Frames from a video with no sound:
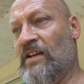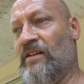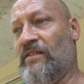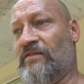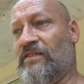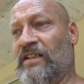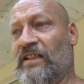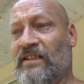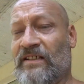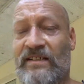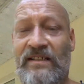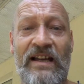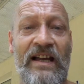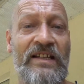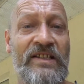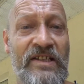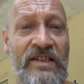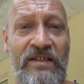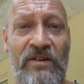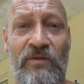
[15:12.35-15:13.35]
if she
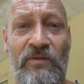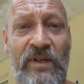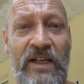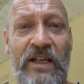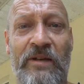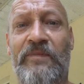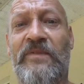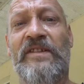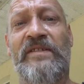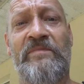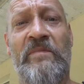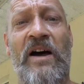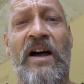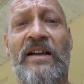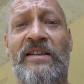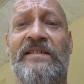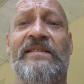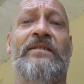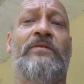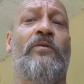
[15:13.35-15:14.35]
decides she's going to keep this
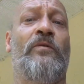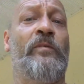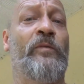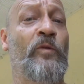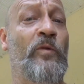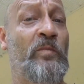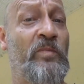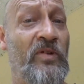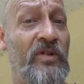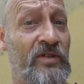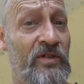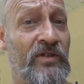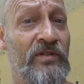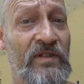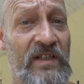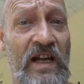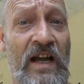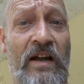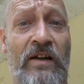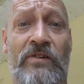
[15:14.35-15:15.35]
bicycle, I'm going to put new
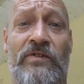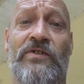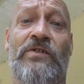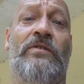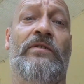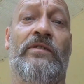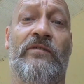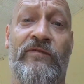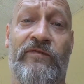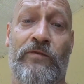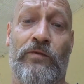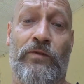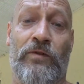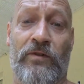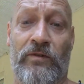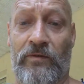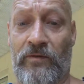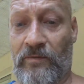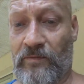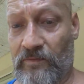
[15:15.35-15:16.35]
tires on it for
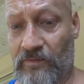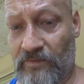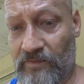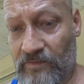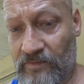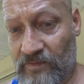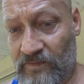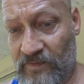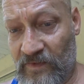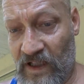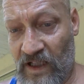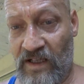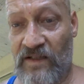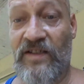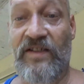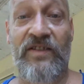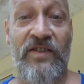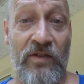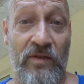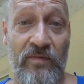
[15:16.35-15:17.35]
her.
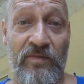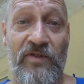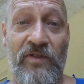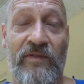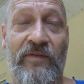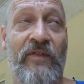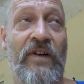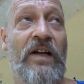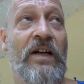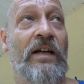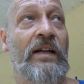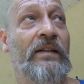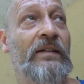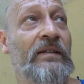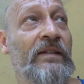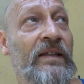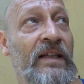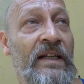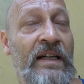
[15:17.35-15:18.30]
The tubes are fine.